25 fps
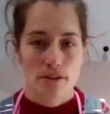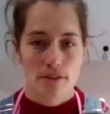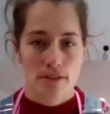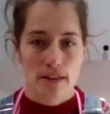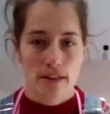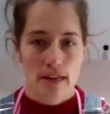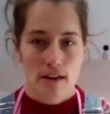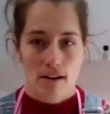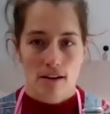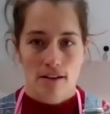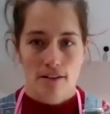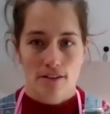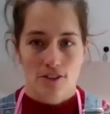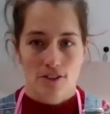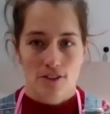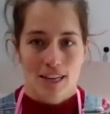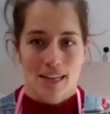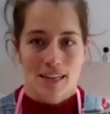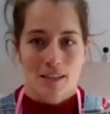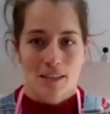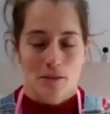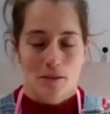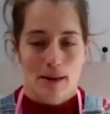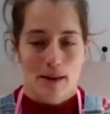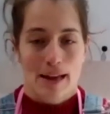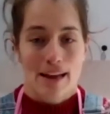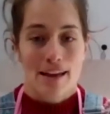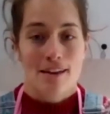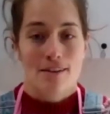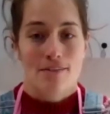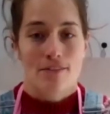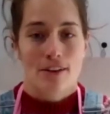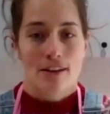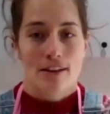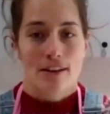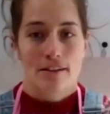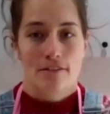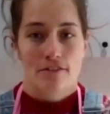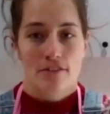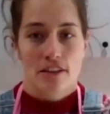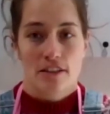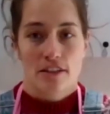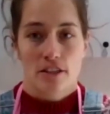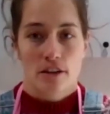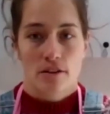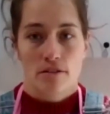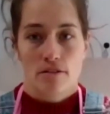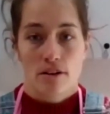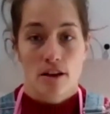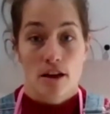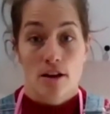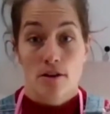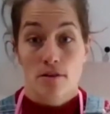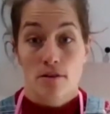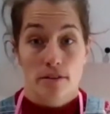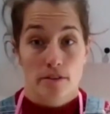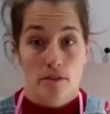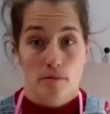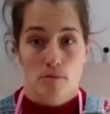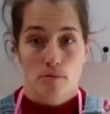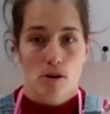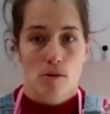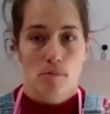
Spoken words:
They can't change behaviour if they don't know there's a